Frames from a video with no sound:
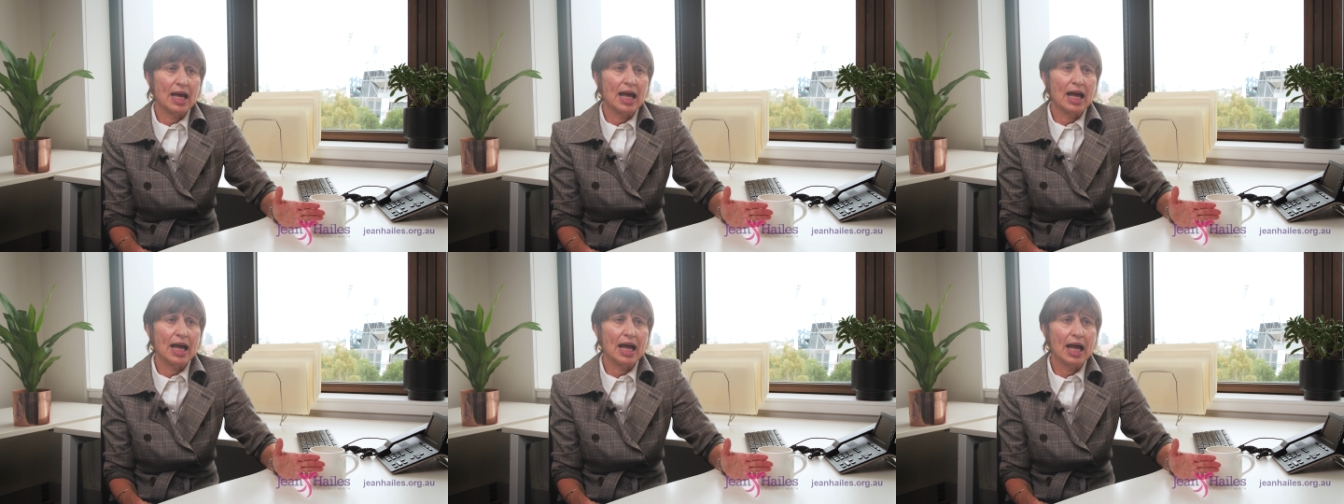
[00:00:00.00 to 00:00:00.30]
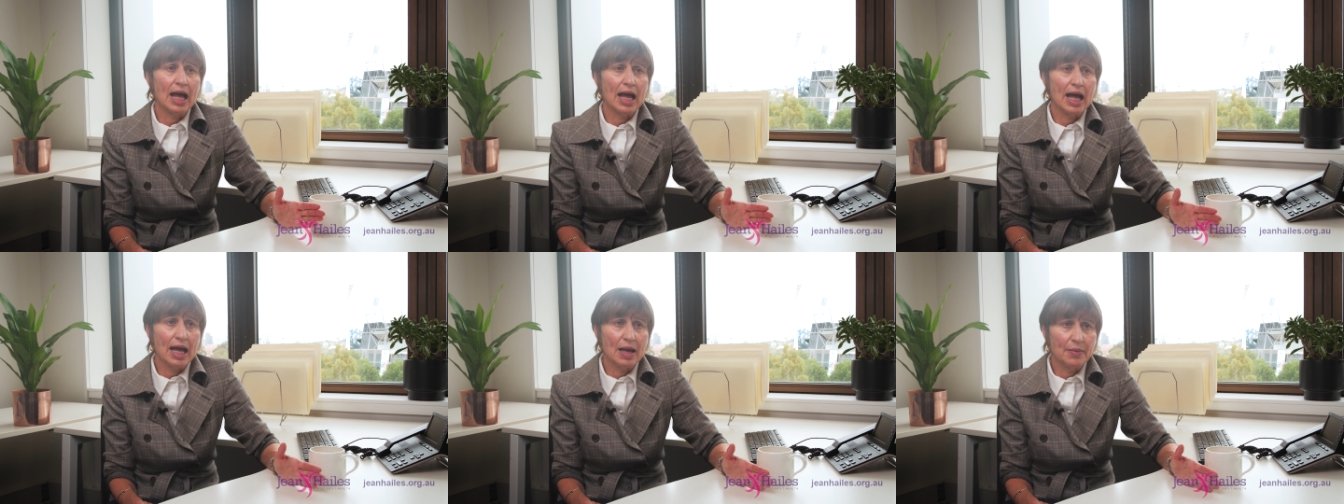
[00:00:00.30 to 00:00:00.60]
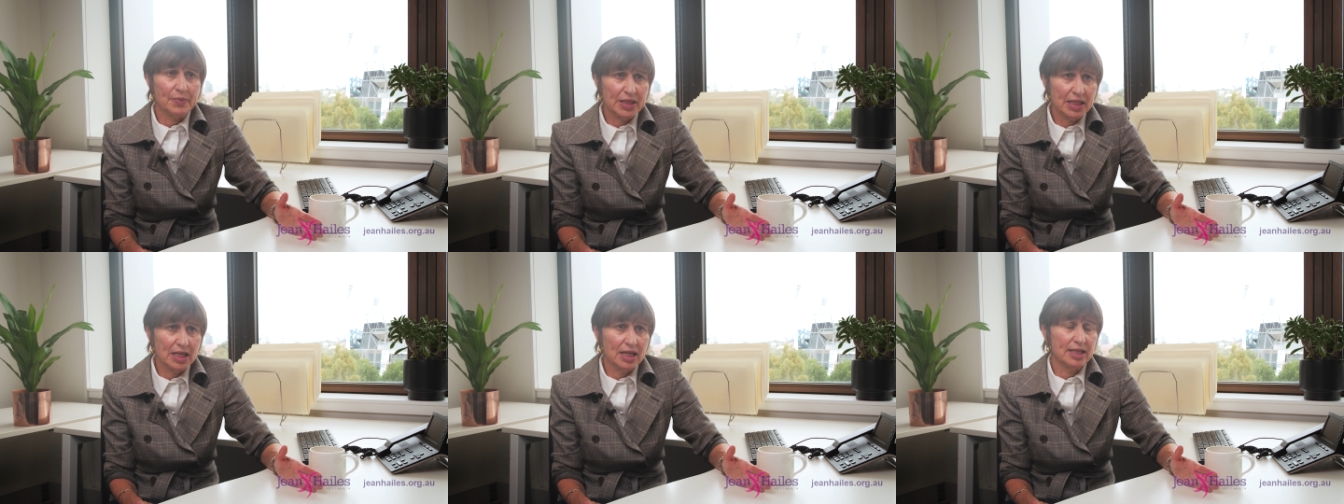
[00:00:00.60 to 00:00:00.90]
a
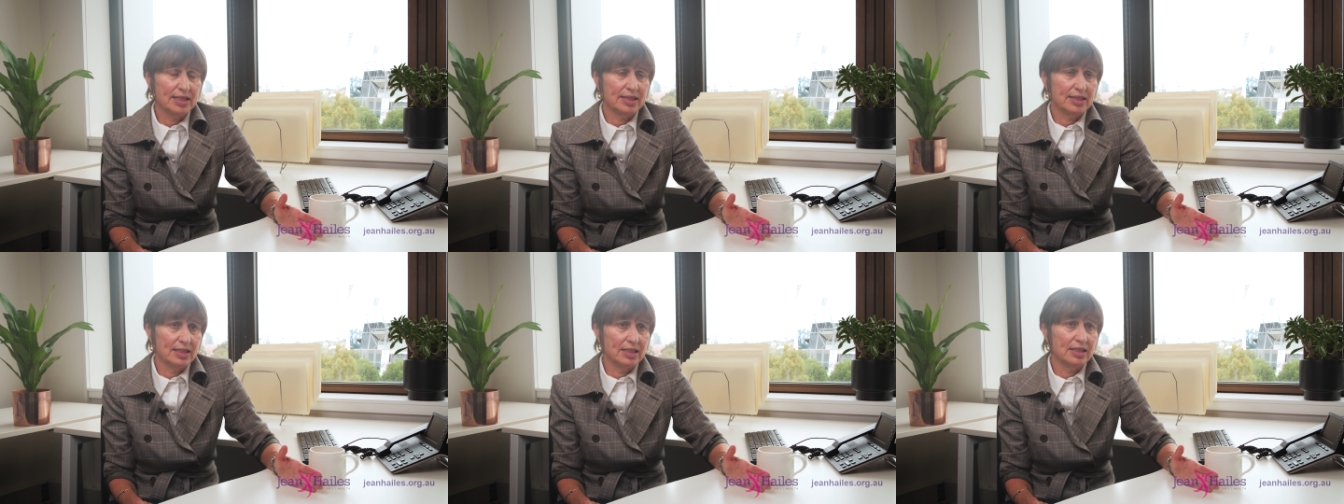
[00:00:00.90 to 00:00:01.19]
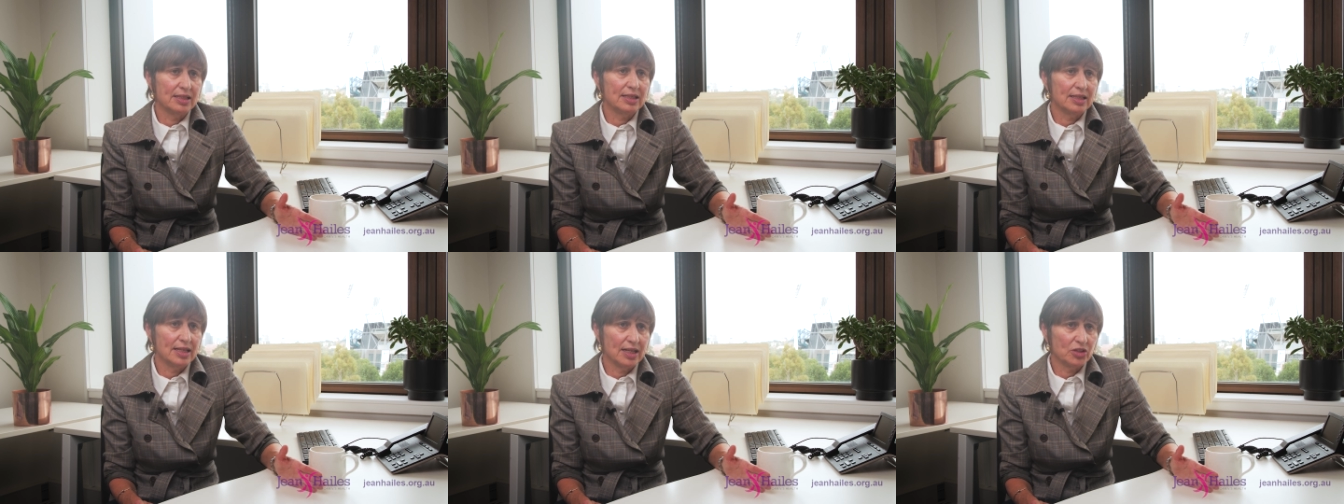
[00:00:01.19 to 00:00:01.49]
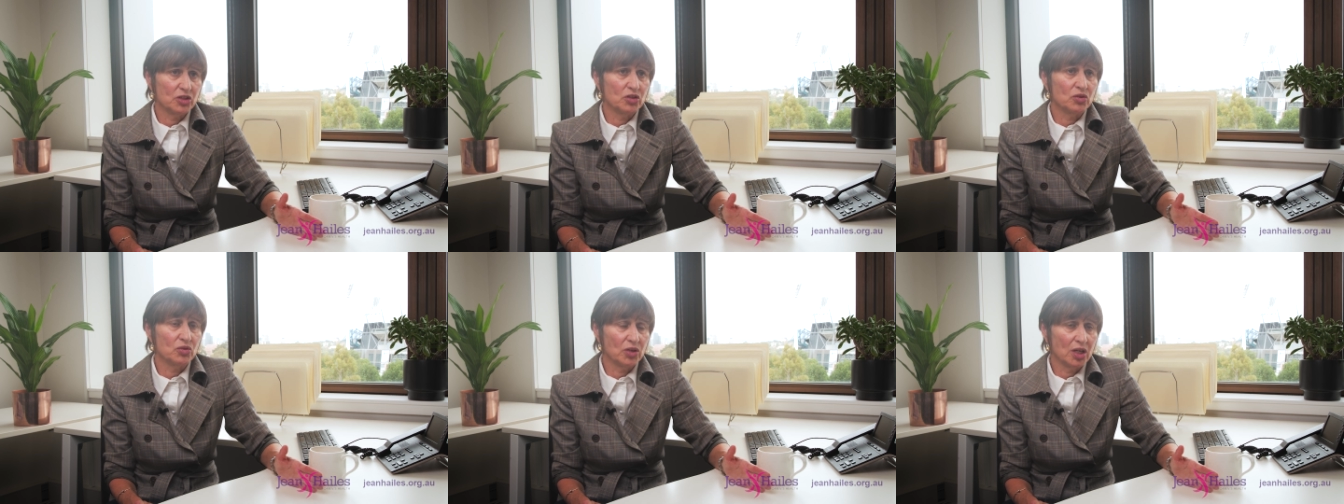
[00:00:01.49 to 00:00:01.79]
harmonised
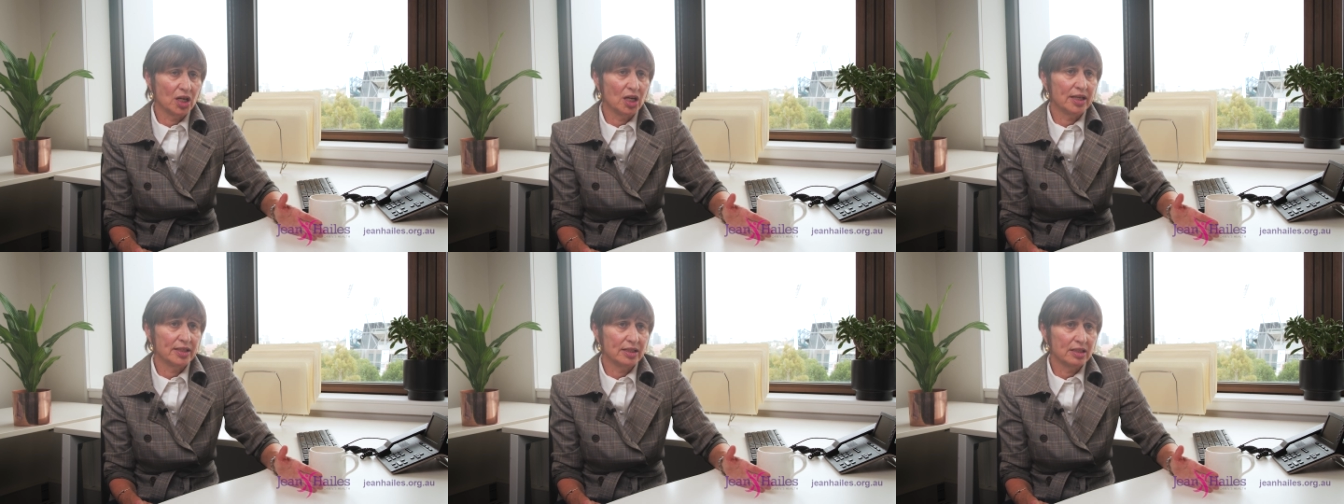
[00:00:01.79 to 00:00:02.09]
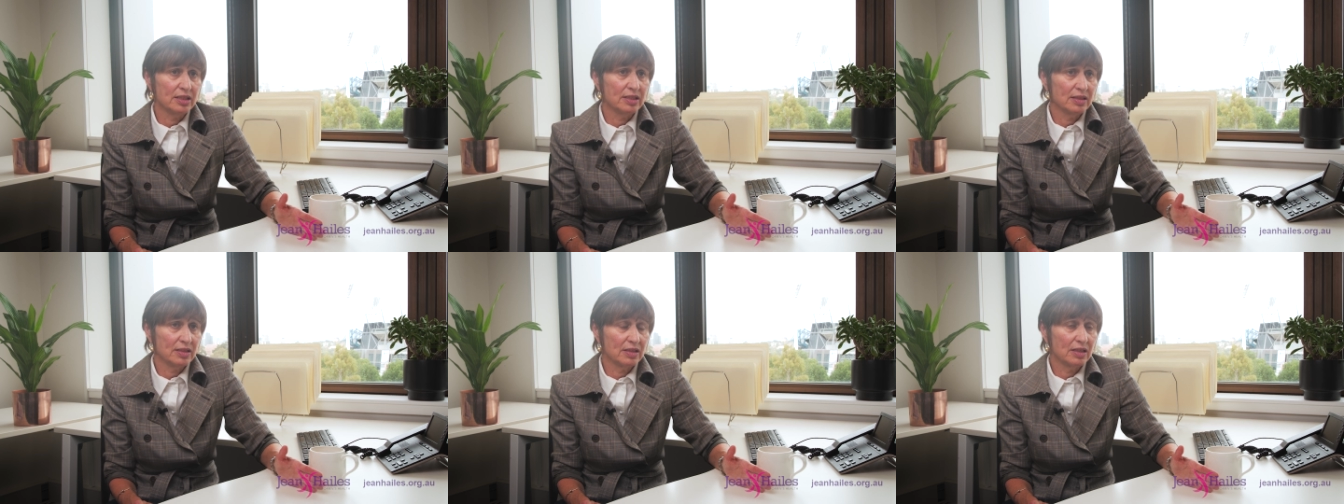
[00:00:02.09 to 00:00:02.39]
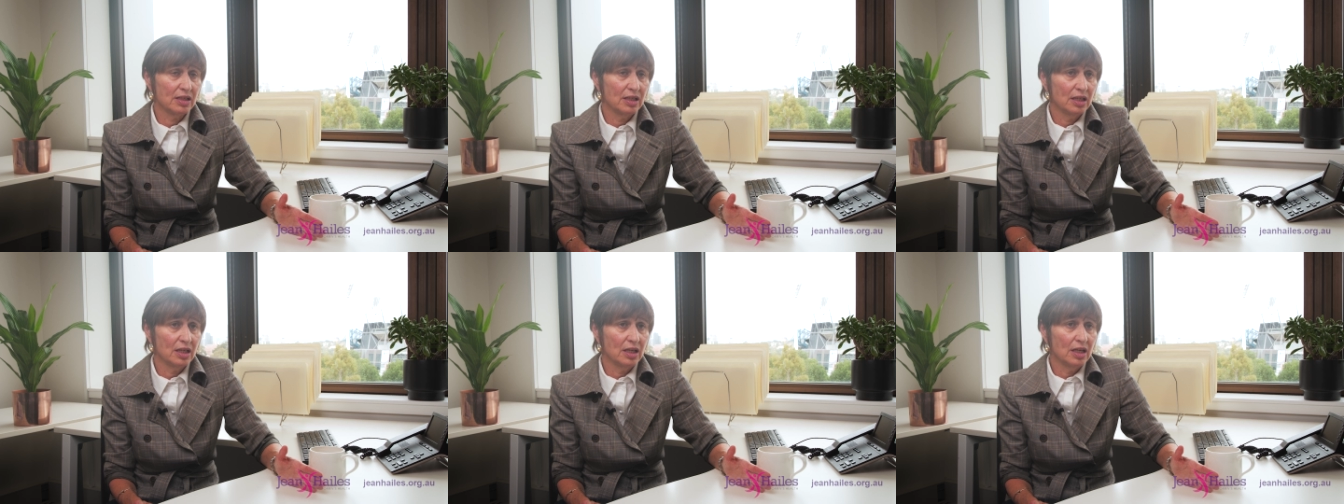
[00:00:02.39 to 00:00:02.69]
international guidance.